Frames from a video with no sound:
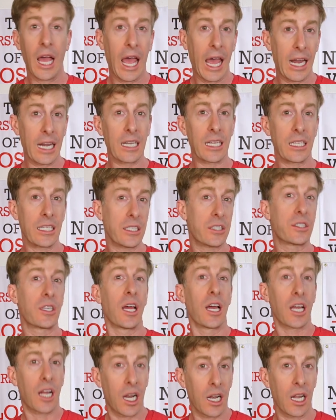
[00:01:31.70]
at least
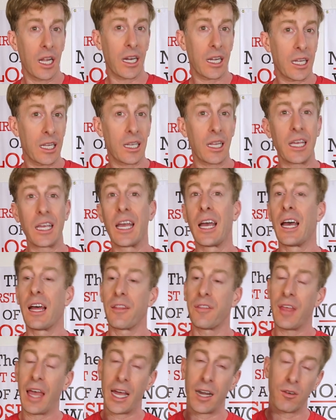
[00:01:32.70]
clinically,
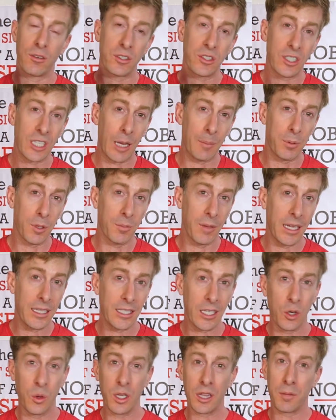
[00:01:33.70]
that
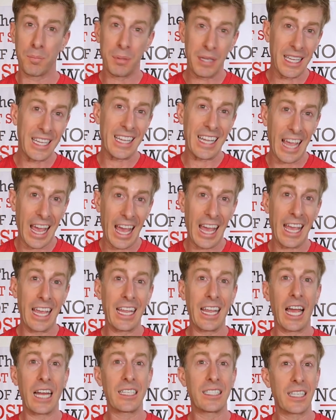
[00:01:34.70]
supplementing with PA
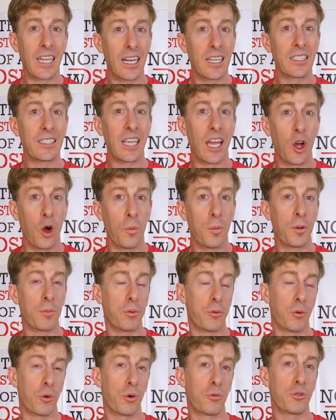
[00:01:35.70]
does help
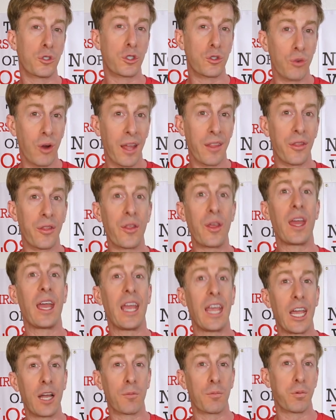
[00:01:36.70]
improve strength
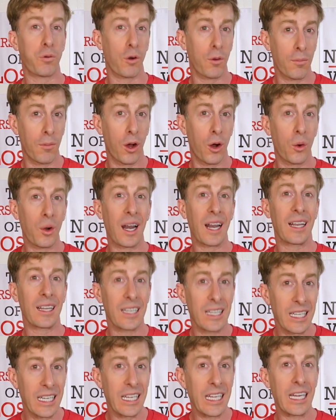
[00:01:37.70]
and promote
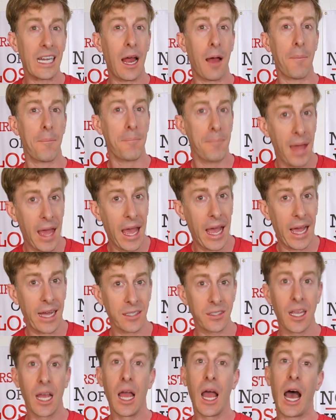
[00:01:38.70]
lean mass.
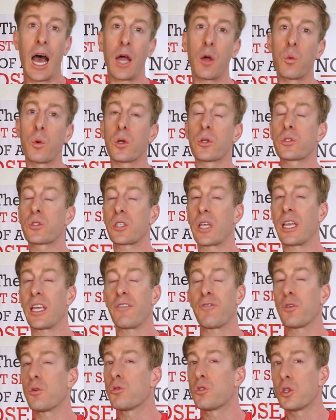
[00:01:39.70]
I will say,
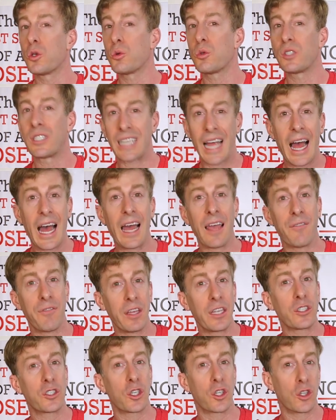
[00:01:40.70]
if you do dive
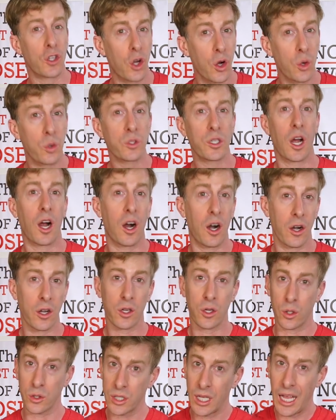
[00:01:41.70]
into those
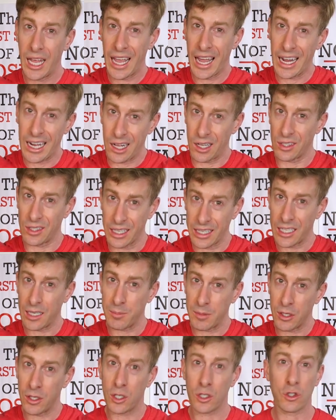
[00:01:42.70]
articles, and I'll link them
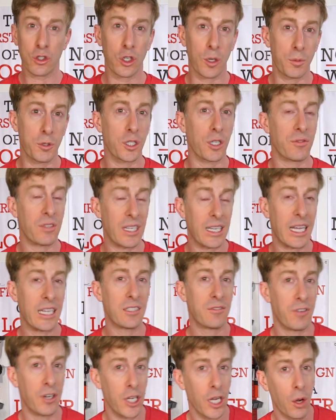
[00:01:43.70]
in the description of today's
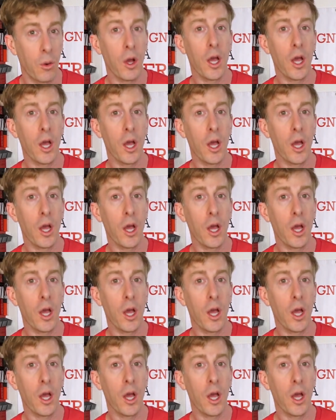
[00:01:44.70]
video,